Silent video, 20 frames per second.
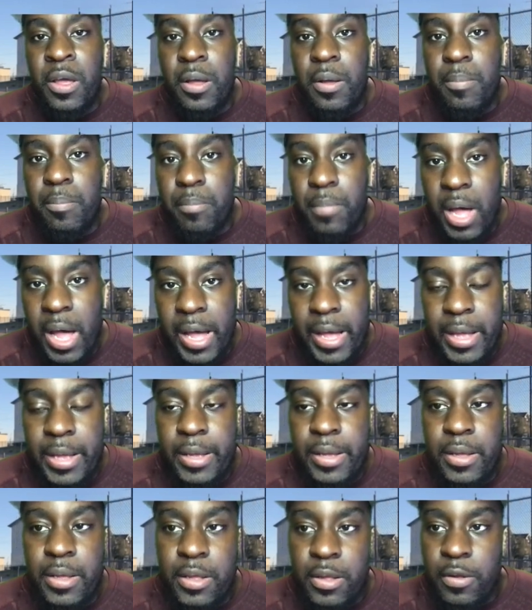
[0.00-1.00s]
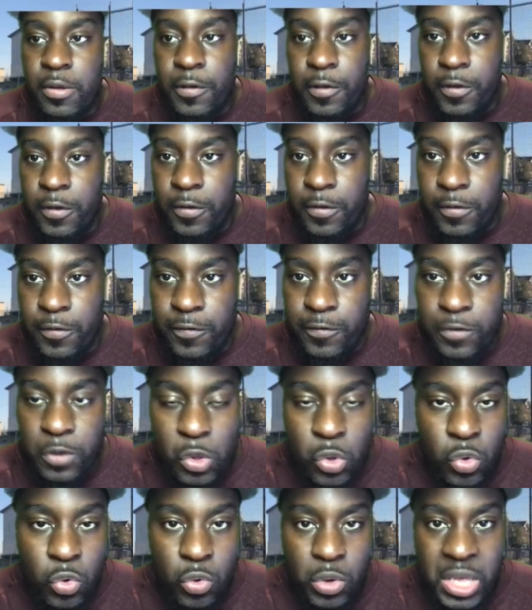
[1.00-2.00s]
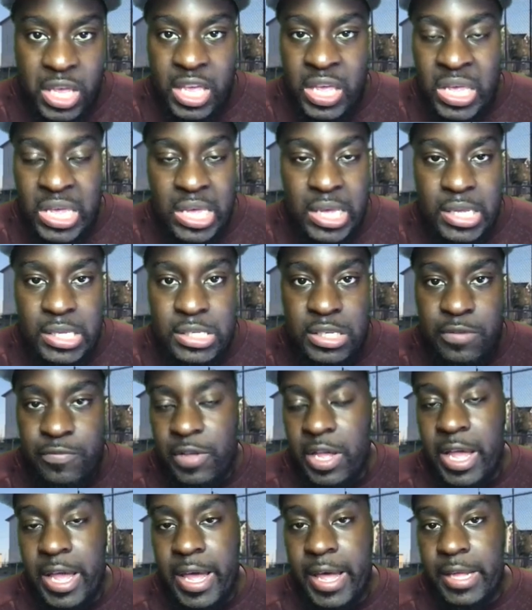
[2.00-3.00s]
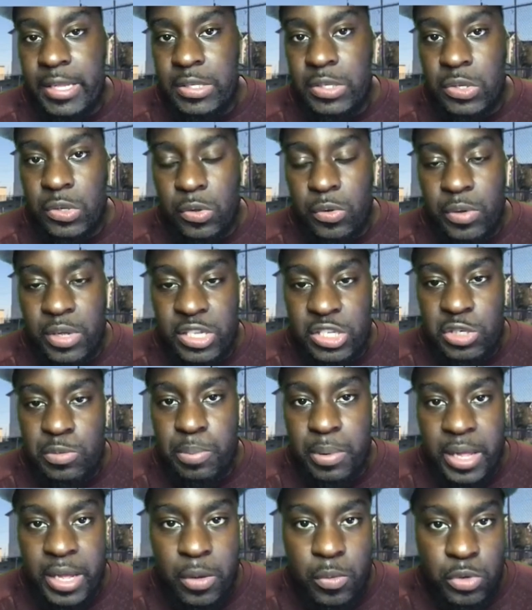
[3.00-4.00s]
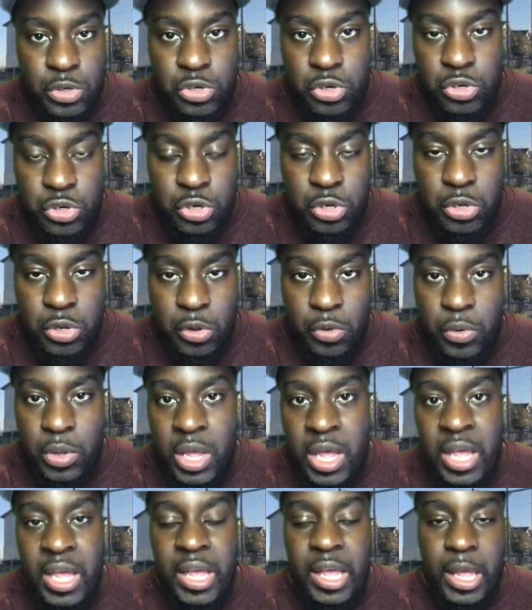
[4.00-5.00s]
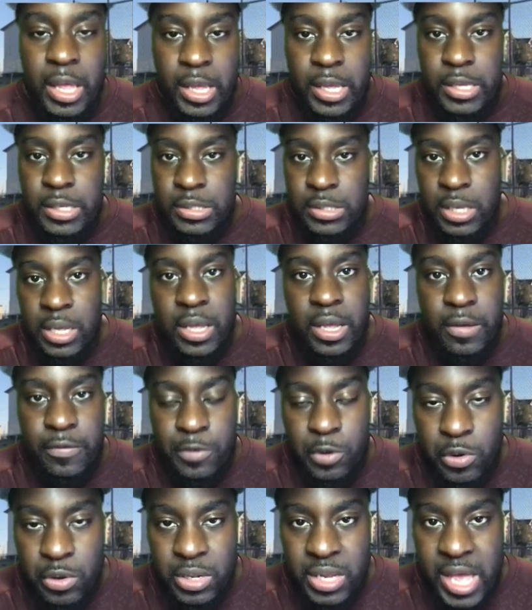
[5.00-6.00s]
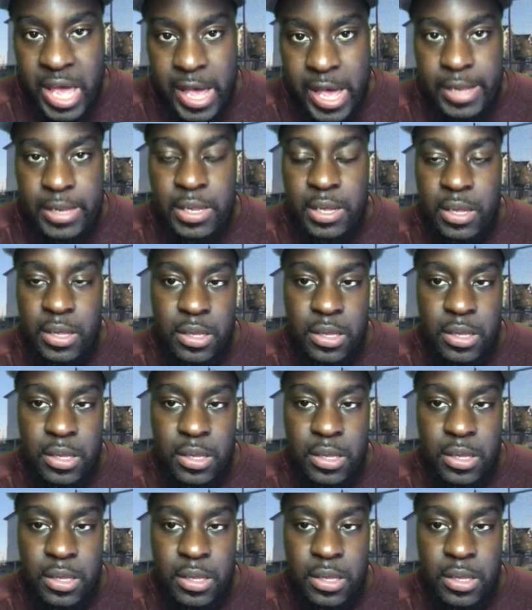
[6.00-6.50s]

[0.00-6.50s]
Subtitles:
my few keys, if I had to explain what you should do, is if you're a dad,